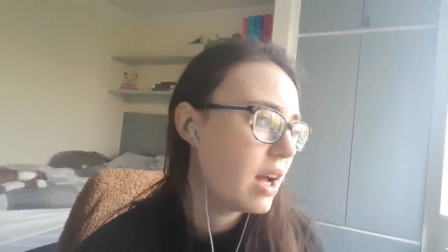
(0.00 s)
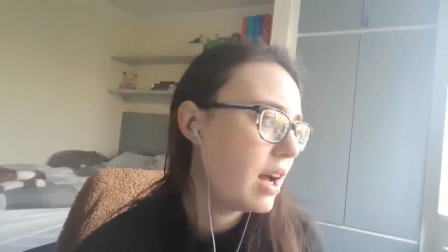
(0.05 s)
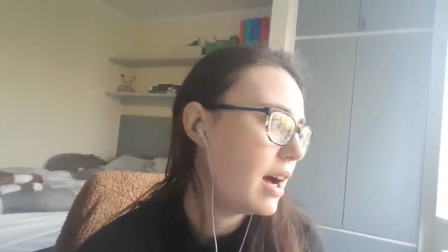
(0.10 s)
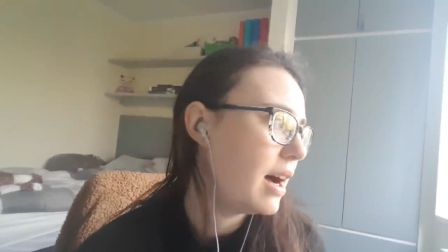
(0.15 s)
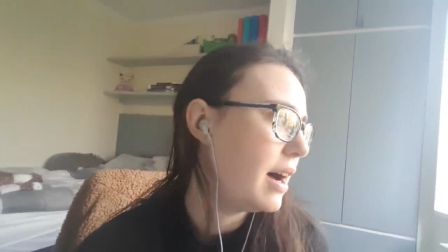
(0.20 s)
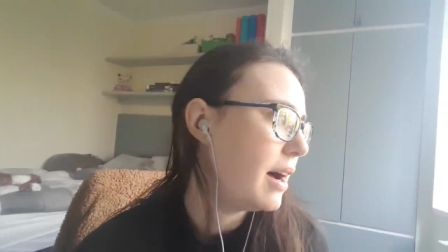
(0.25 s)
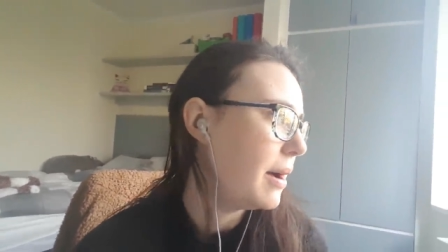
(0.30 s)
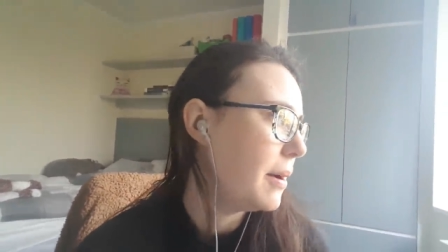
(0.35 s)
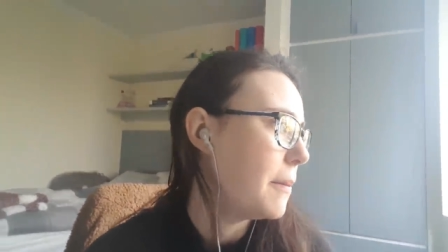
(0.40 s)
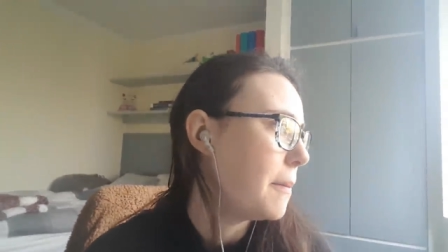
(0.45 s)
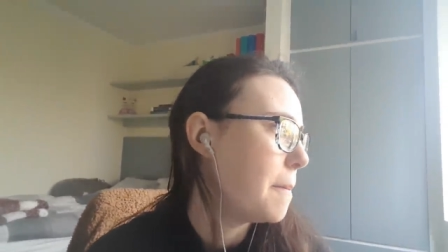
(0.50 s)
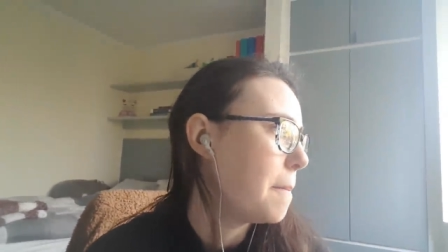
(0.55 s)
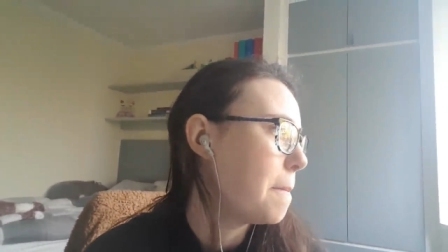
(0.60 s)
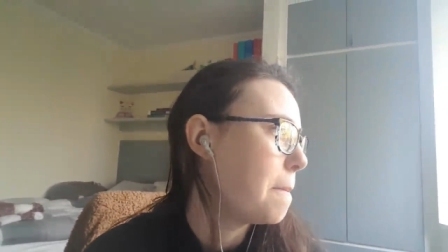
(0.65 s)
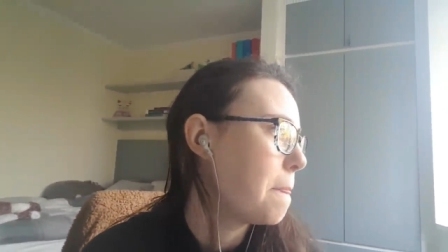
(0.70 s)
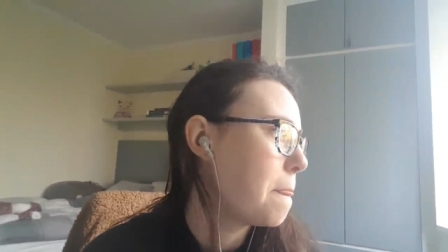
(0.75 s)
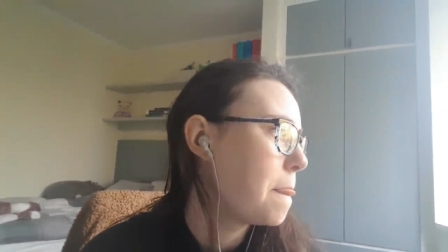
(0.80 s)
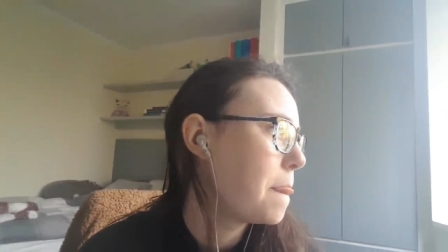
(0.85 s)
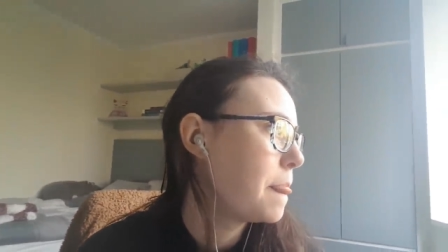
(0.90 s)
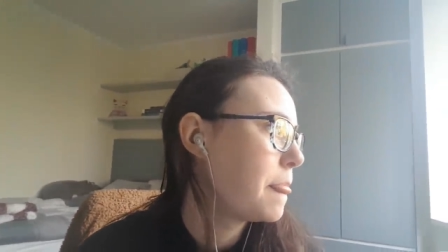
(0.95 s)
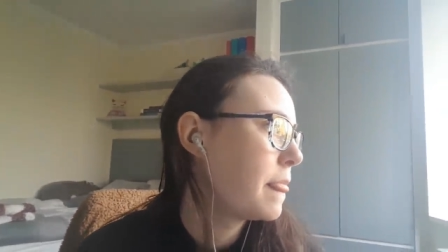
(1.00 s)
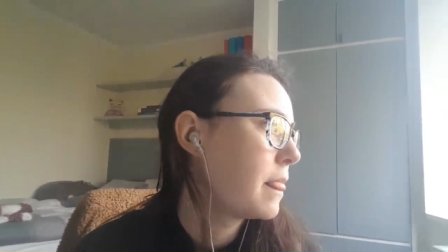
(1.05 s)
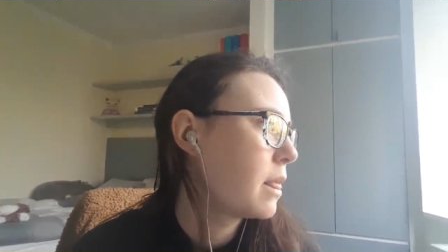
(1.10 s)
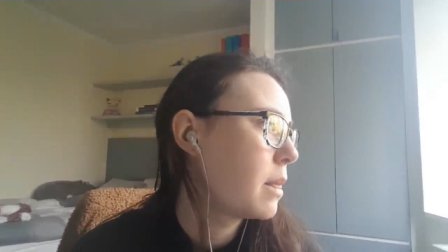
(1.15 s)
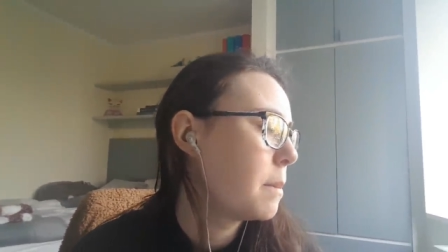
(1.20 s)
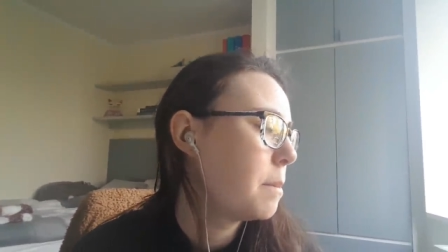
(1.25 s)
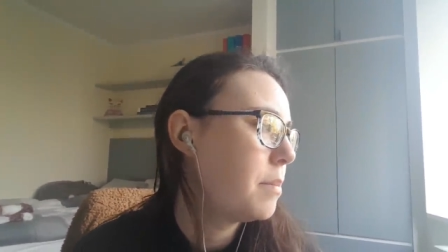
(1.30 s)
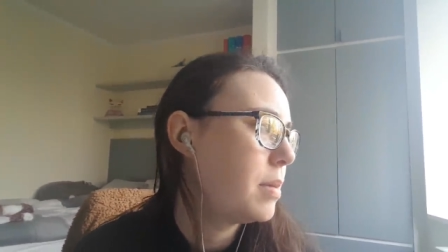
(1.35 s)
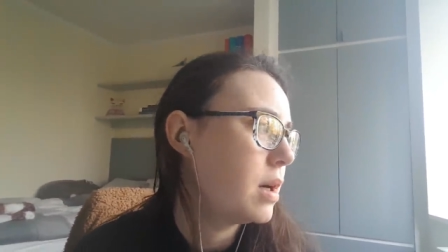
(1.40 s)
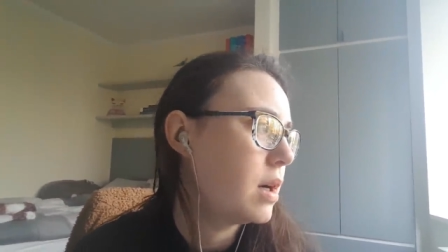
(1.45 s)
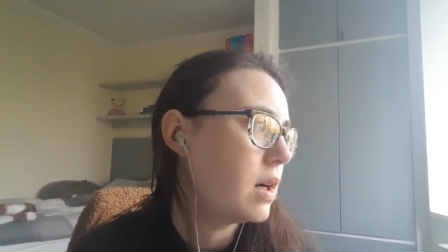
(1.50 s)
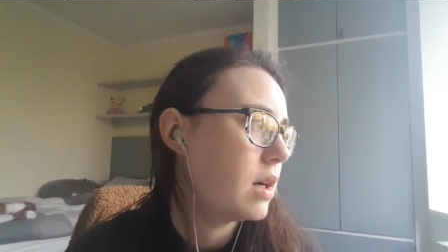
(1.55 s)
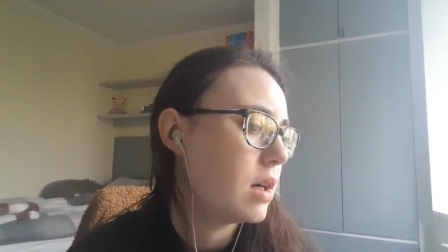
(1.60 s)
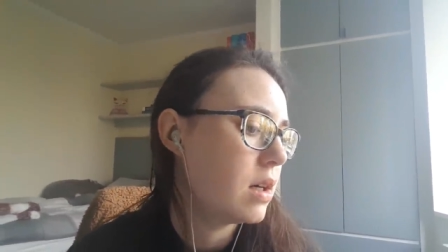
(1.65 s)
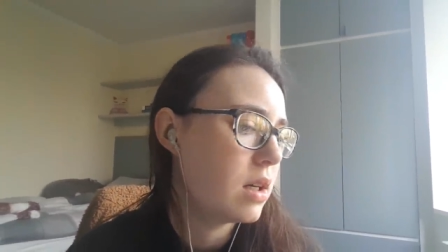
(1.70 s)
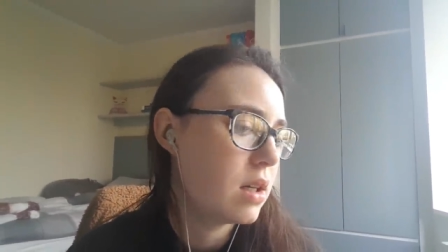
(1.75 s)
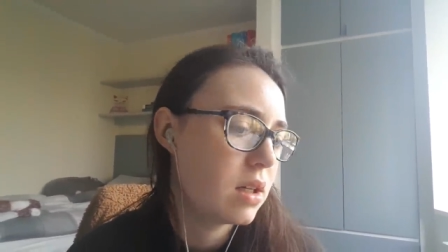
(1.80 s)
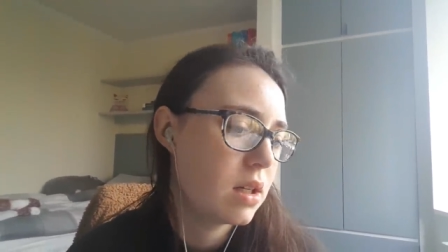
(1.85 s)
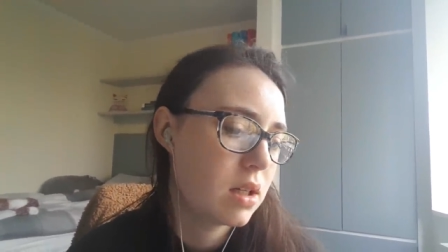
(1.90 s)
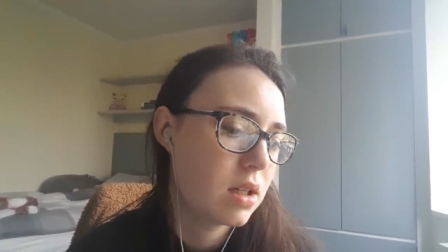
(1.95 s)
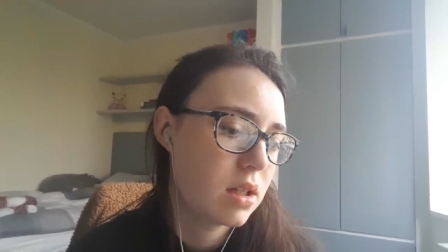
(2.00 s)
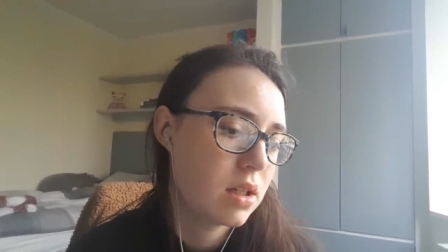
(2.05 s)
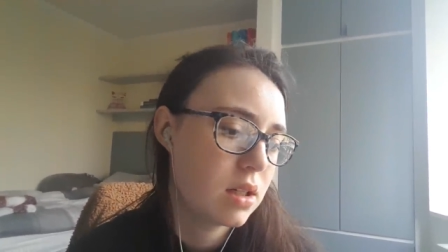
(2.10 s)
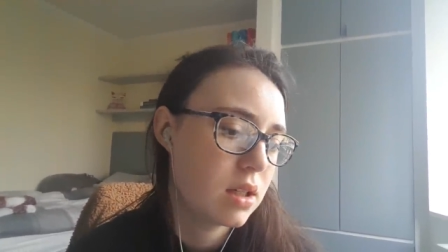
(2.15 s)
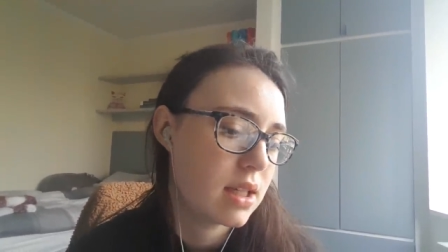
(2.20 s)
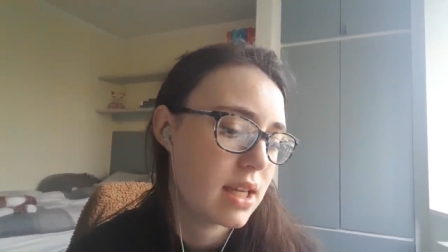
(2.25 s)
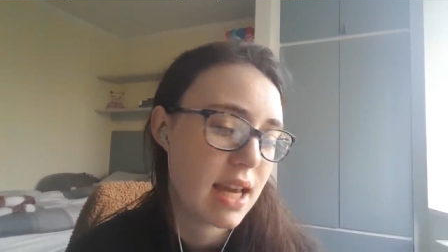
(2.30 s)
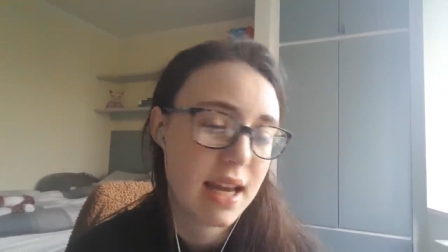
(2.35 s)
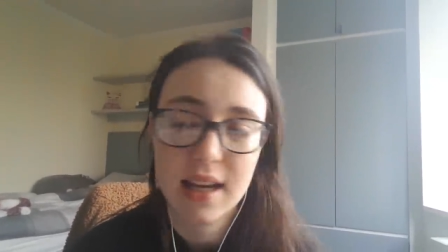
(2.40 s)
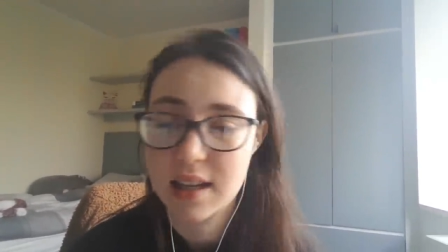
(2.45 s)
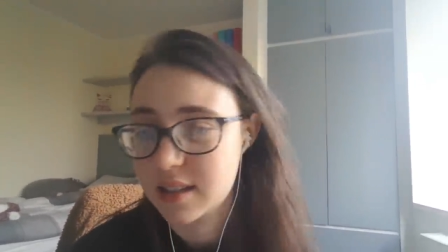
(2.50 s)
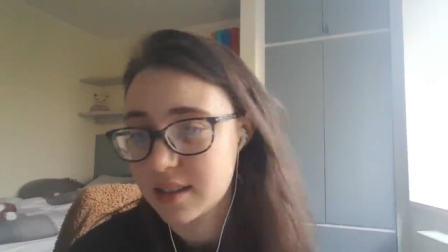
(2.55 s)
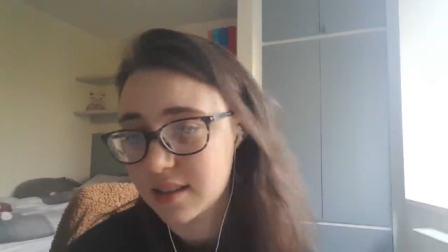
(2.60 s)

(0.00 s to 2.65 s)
Um, but yeah,